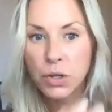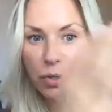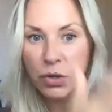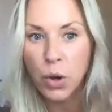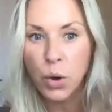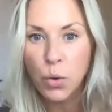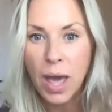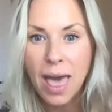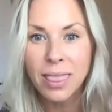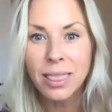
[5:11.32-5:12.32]
go
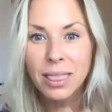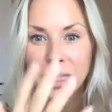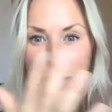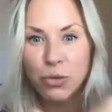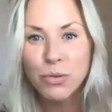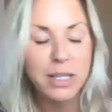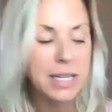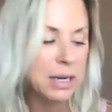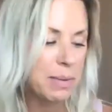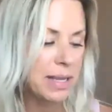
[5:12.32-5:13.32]
and look through the
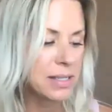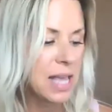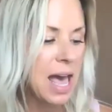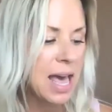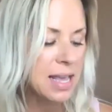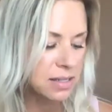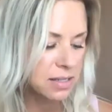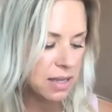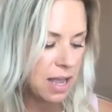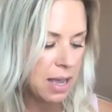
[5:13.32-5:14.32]
database
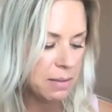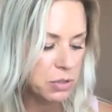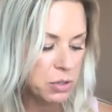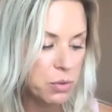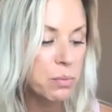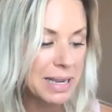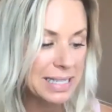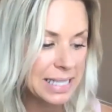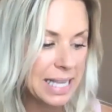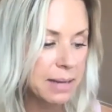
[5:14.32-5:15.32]
and do my
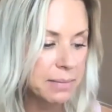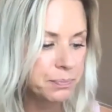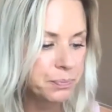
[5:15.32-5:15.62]
scan.